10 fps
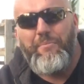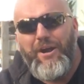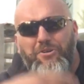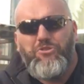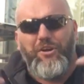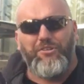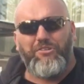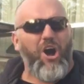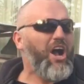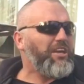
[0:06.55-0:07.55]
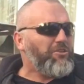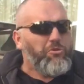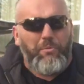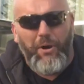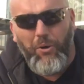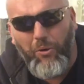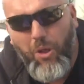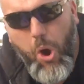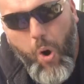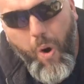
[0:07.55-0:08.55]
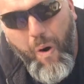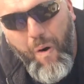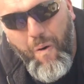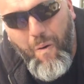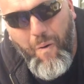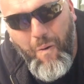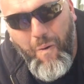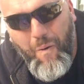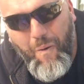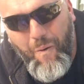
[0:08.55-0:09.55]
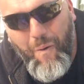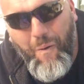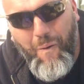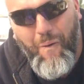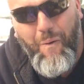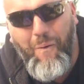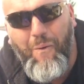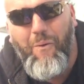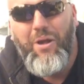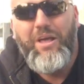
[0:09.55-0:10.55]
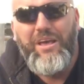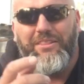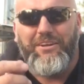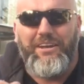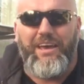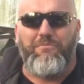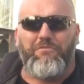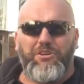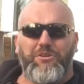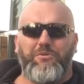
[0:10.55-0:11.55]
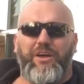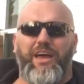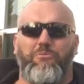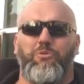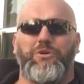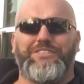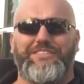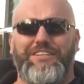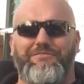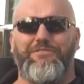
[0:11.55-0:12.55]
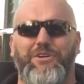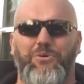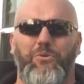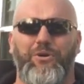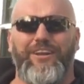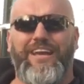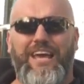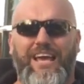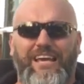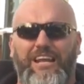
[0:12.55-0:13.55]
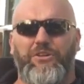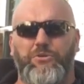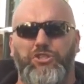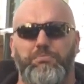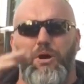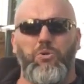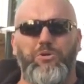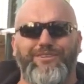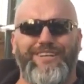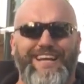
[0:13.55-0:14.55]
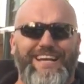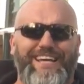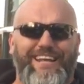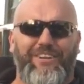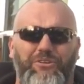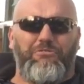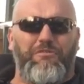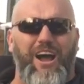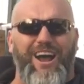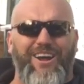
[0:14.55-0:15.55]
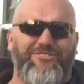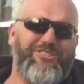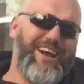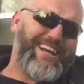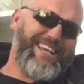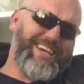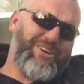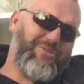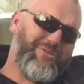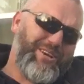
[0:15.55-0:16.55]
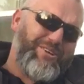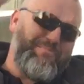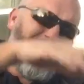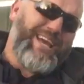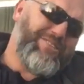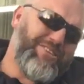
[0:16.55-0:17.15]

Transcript: I already started talking, doing my old ho, ho, ho, ho, ho. Damn video camera wasn't even recording. Got a little smoke, got a little fire trying to get going here, man.